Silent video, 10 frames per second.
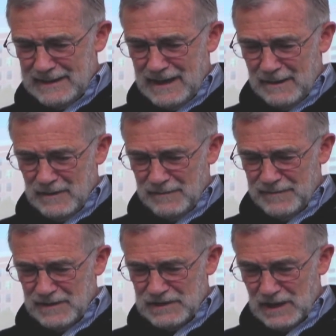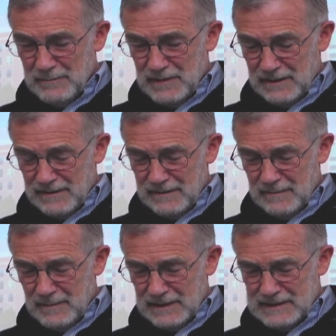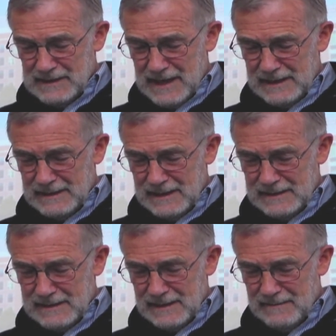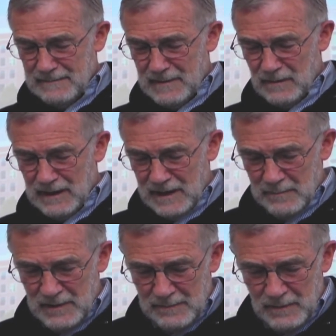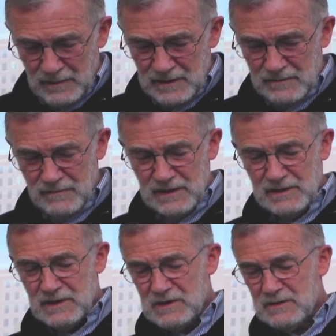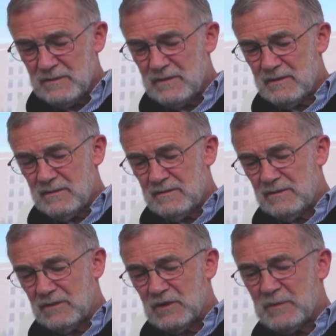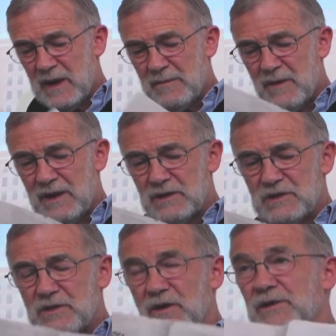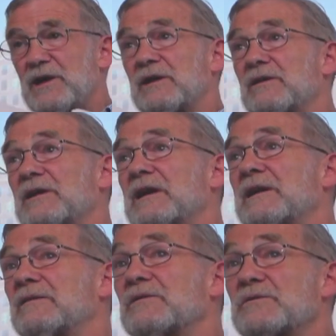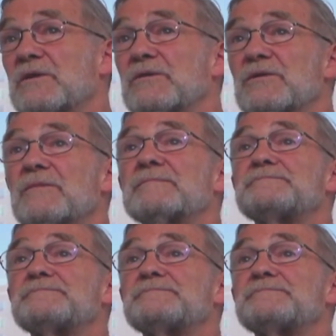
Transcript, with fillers: Now, I want to finish up here by saying that uh, there are a lot of people that read this newspaper and still think they're getting the truth.